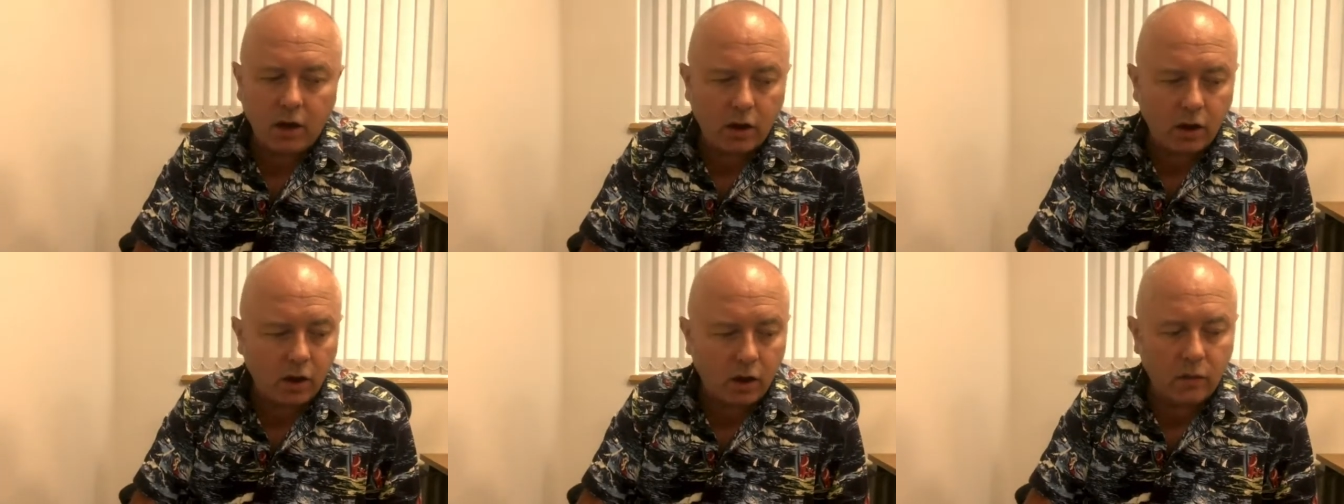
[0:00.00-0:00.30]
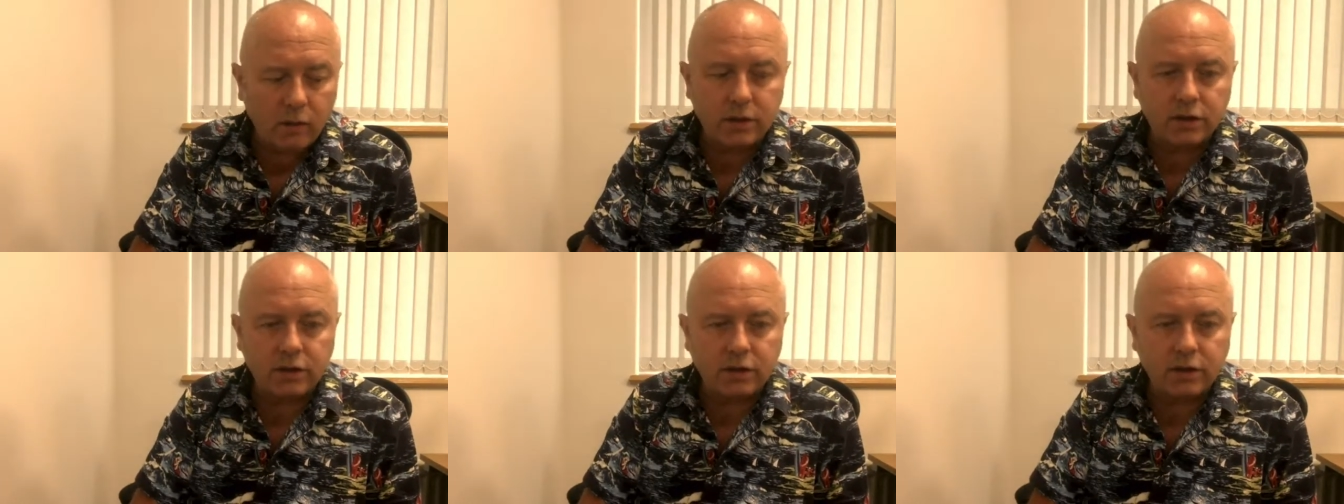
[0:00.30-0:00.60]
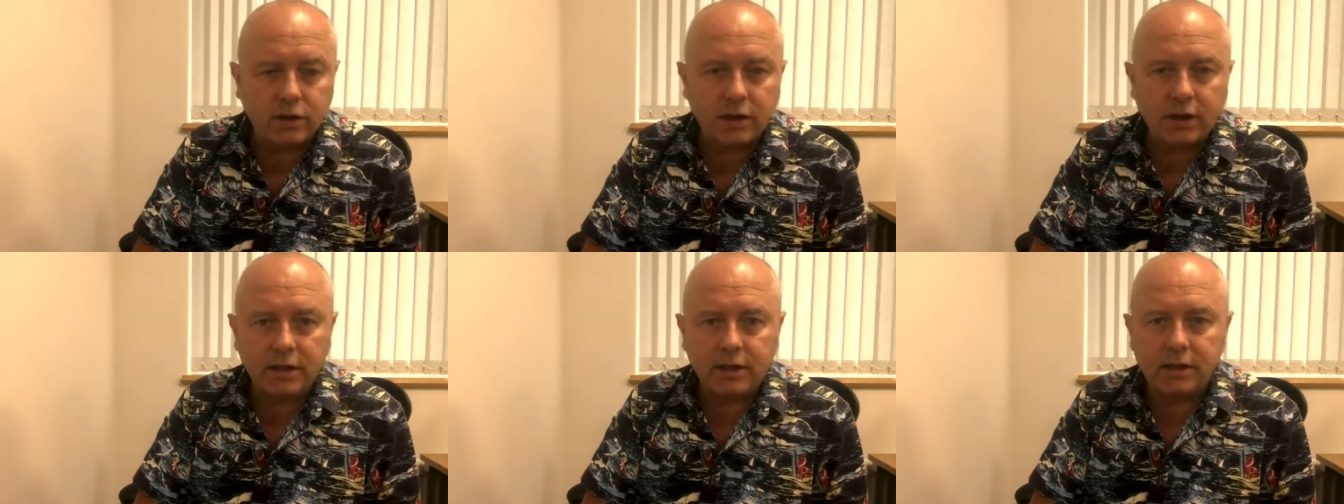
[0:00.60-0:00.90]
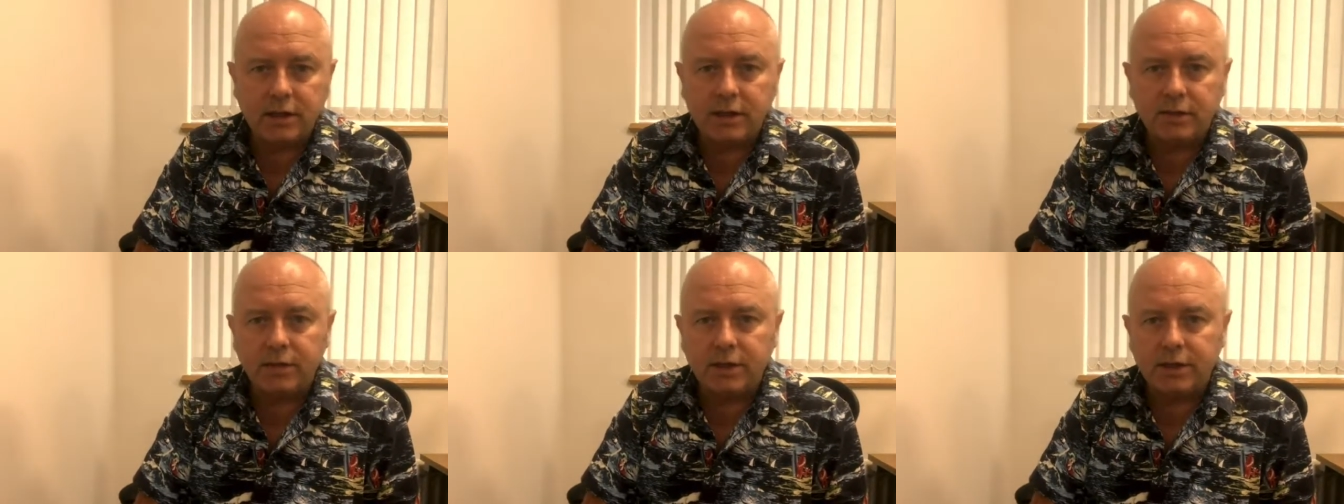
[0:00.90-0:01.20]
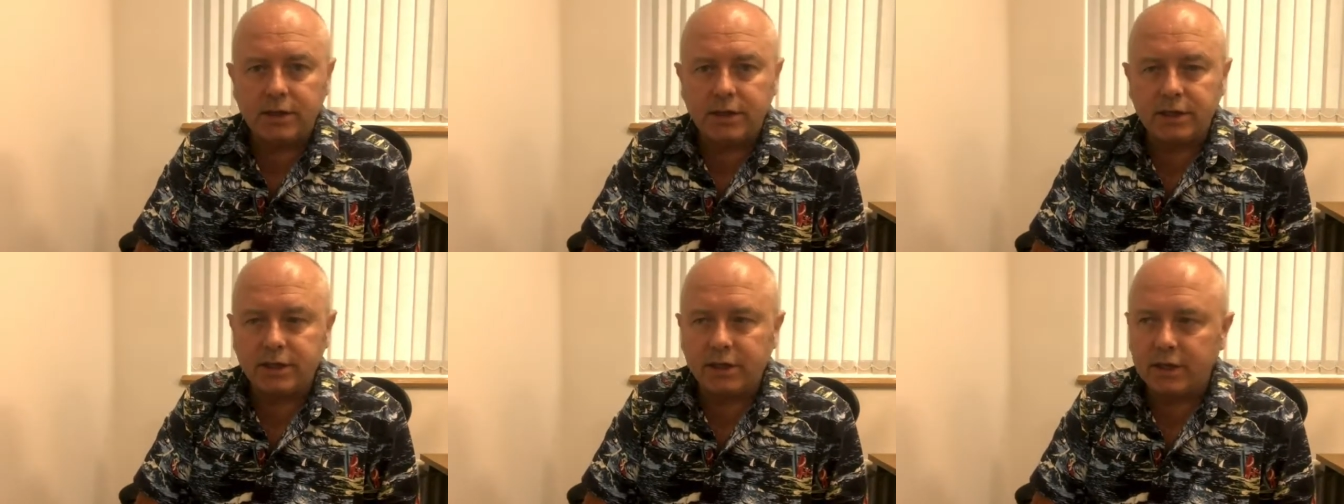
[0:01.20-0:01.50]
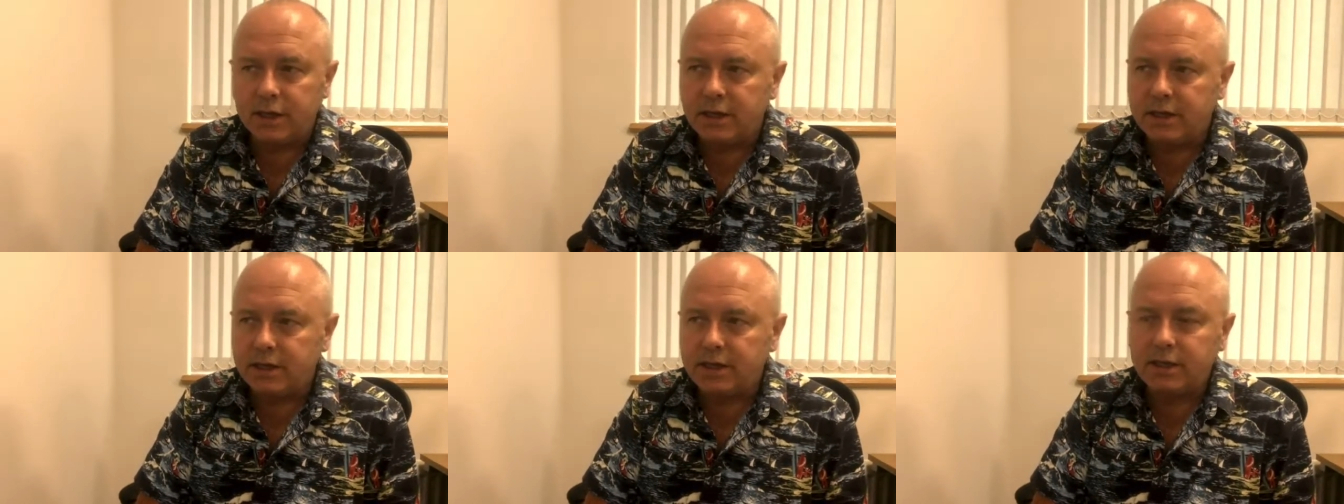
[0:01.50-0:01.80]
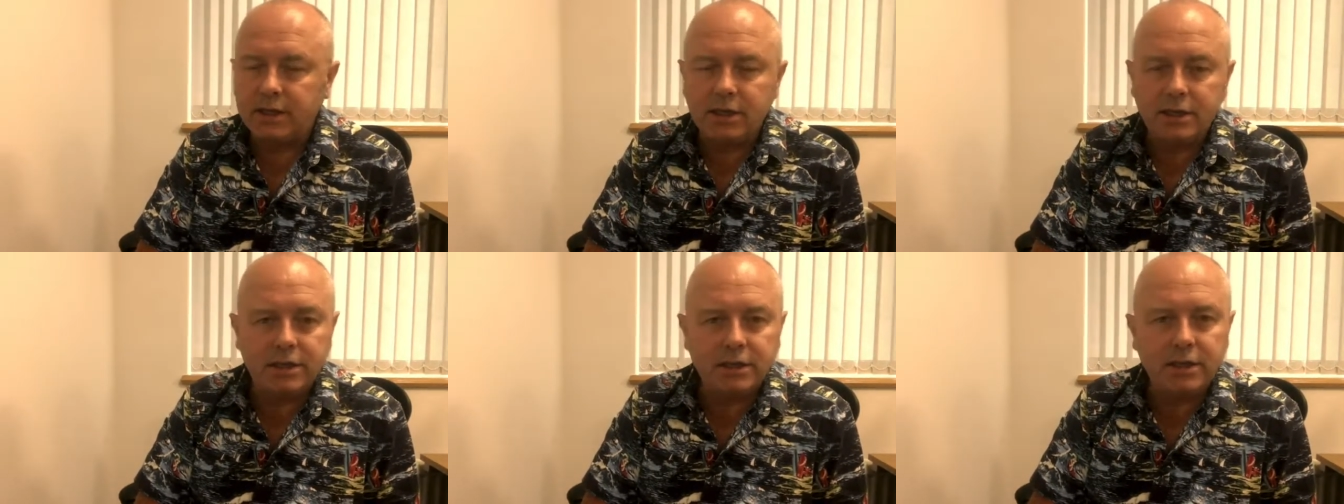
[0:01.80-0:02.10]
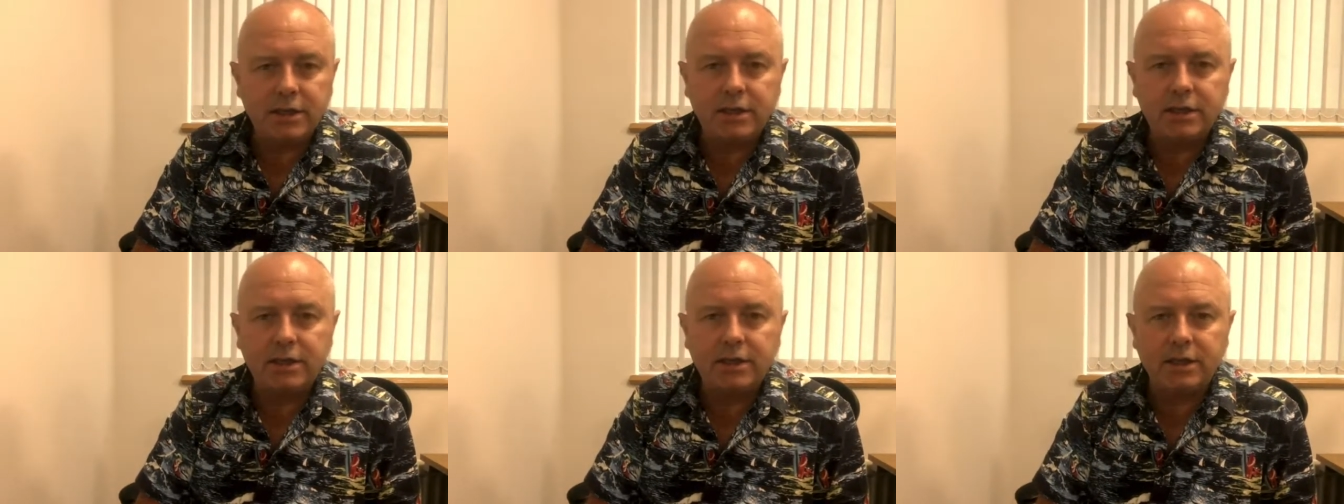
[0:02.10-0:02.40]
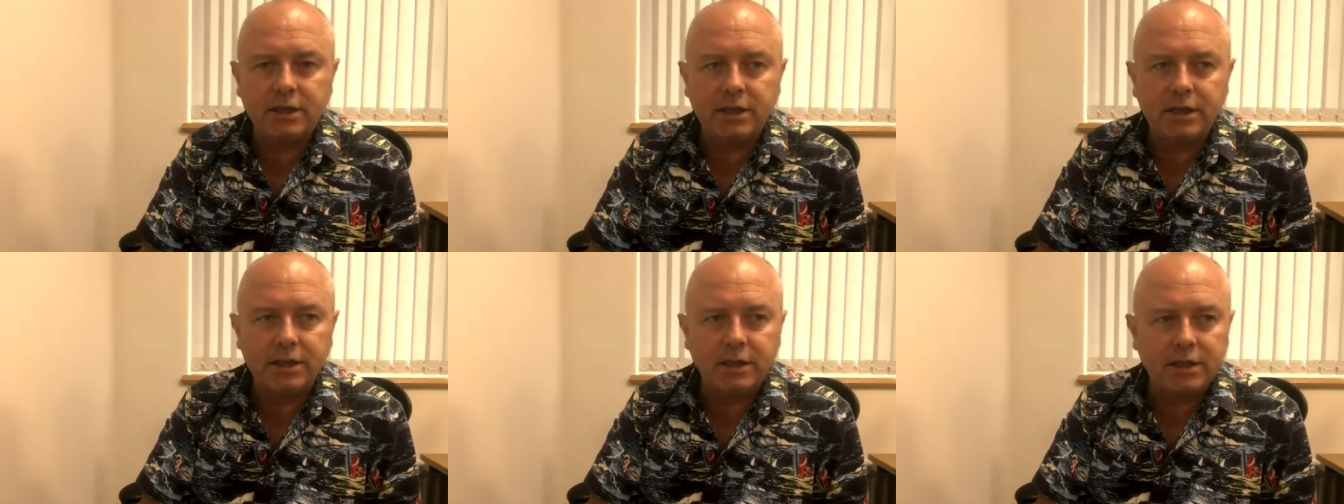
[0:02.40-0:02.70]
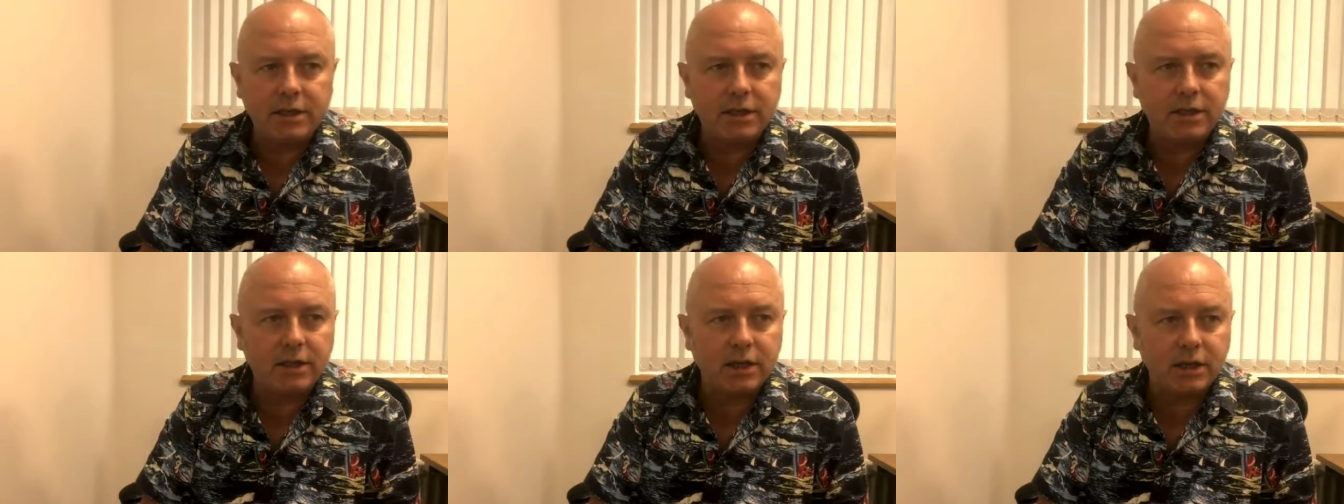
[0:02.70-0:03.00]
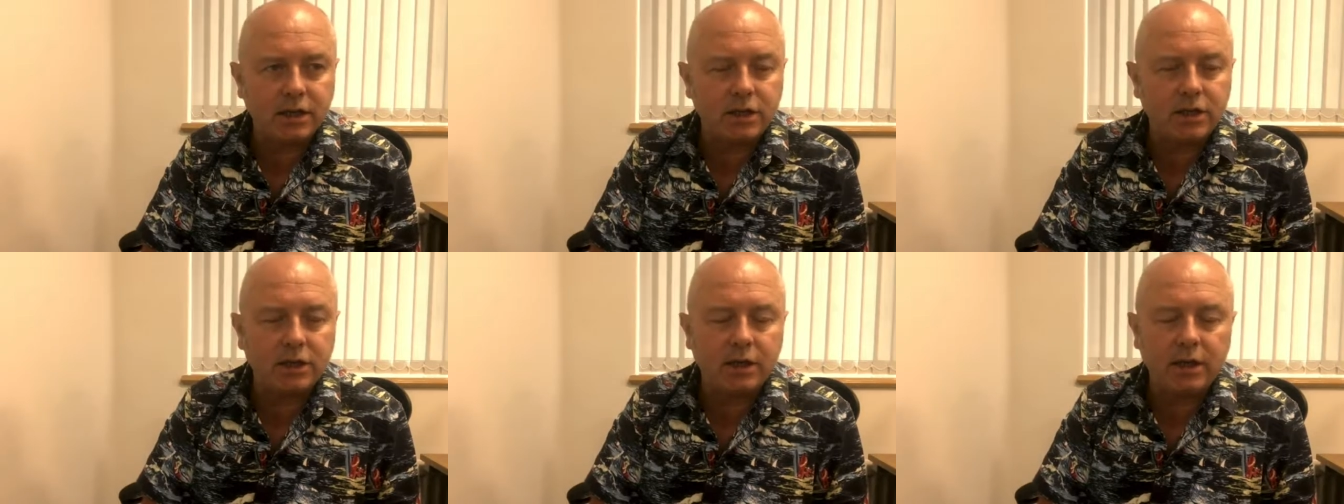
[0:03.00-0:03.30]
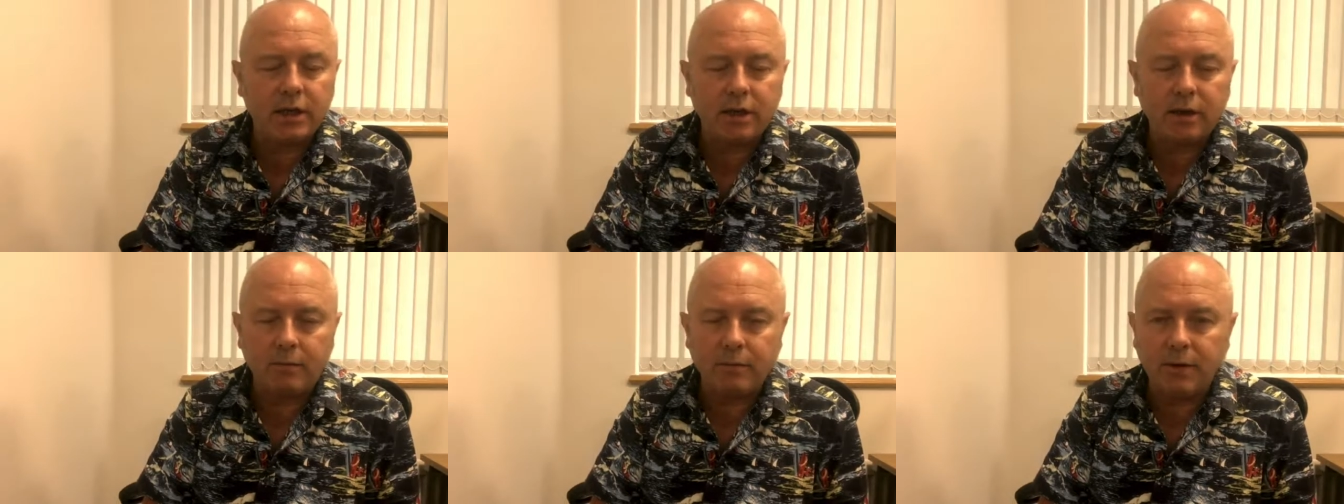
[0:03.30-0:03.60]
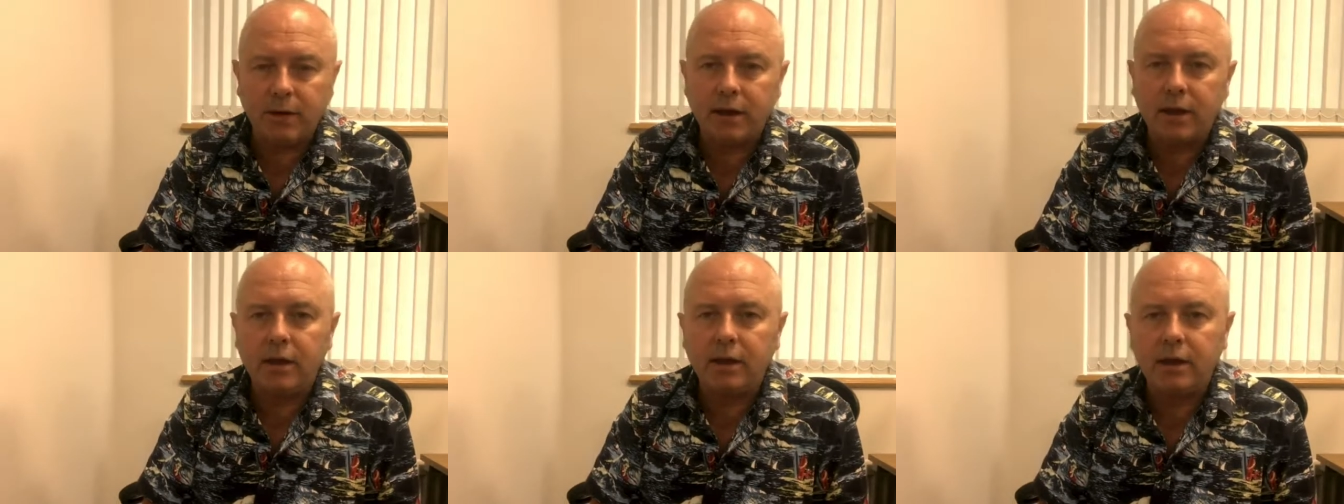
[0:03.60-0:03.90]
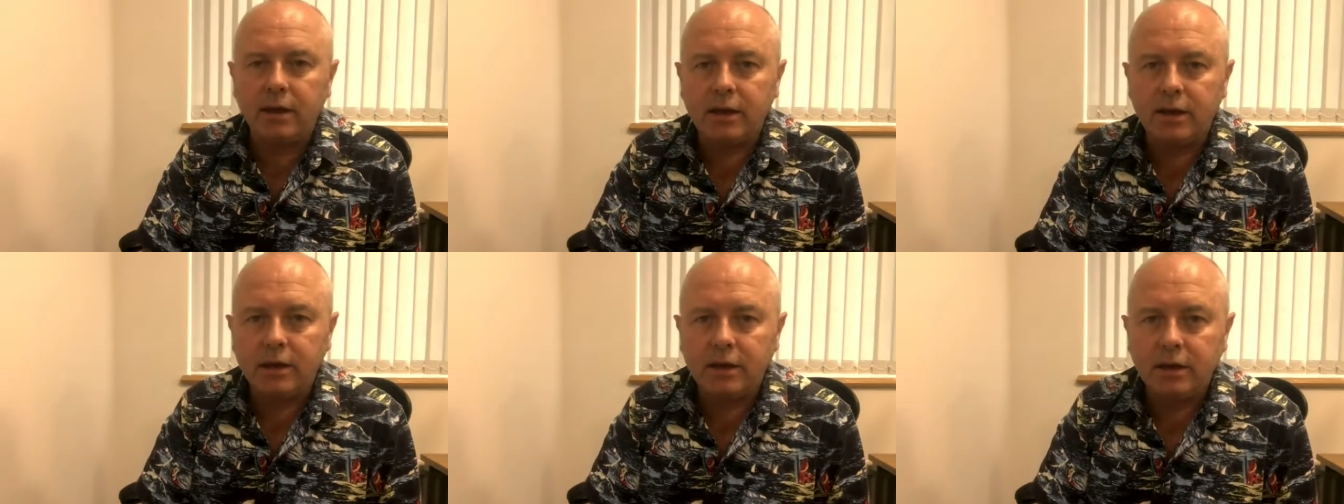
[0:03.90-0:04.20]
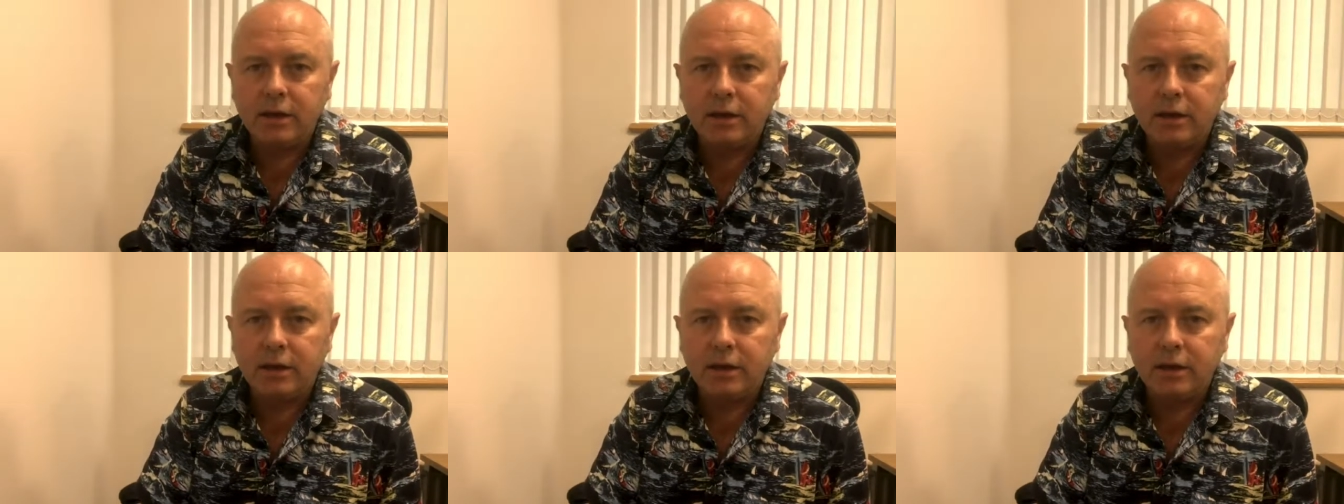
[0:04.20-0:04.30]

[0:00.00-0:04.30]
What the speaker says: always look at that tin of beans and say, is this actually appealing